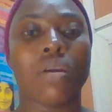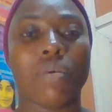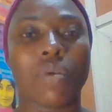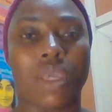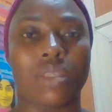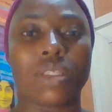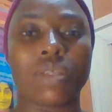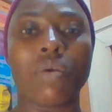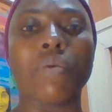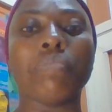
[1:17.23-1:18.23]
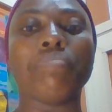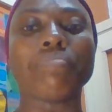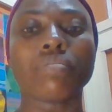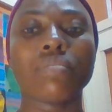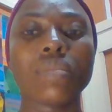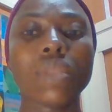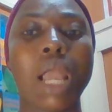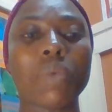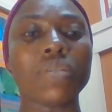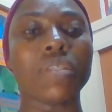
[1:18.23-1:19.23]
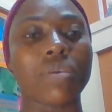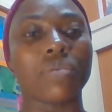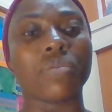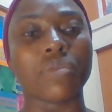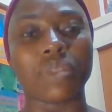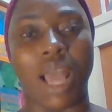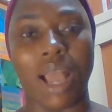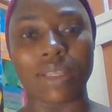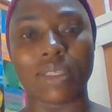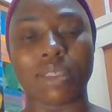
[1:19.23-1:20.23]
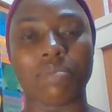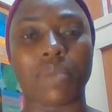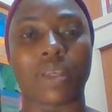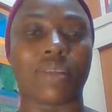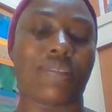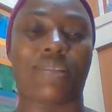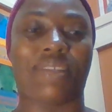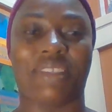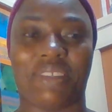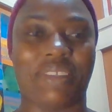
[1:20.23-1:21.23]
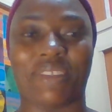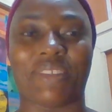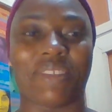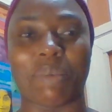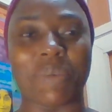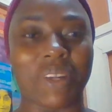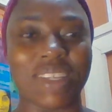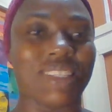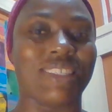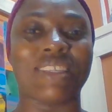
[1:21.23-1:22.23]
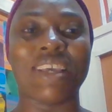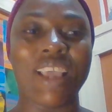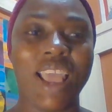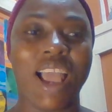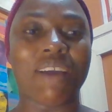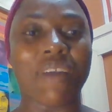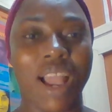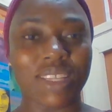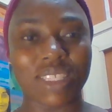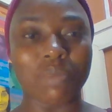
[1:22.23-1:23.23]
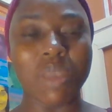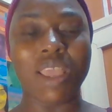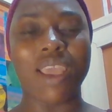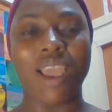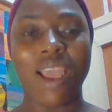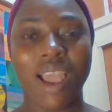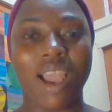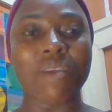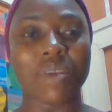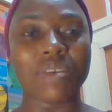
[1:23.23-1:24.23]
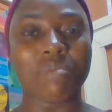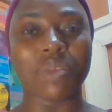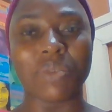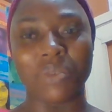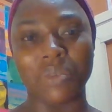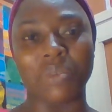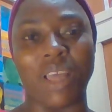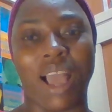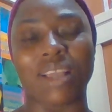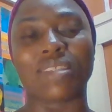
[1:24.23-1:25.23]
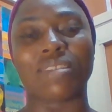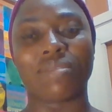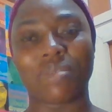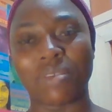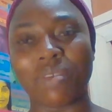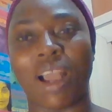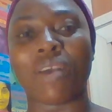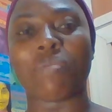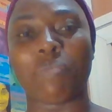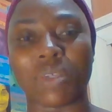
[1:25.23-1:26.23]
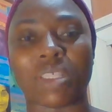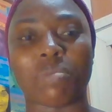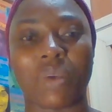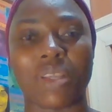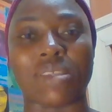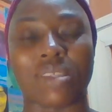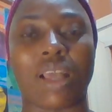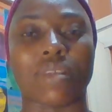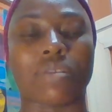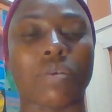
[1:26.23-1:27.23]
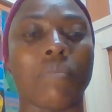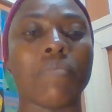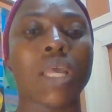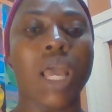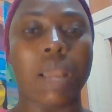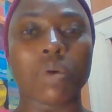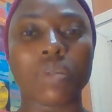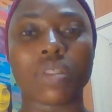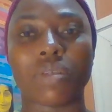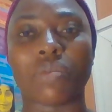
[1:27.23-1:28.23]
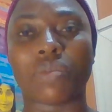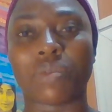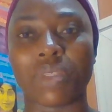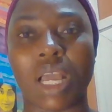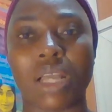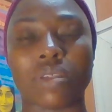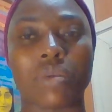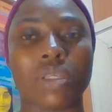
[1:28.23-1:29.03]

Okay, so I'm going to take you through that because some colleagues have asked me, how were you able to do that? How possible is that? So I'm going to take you through that.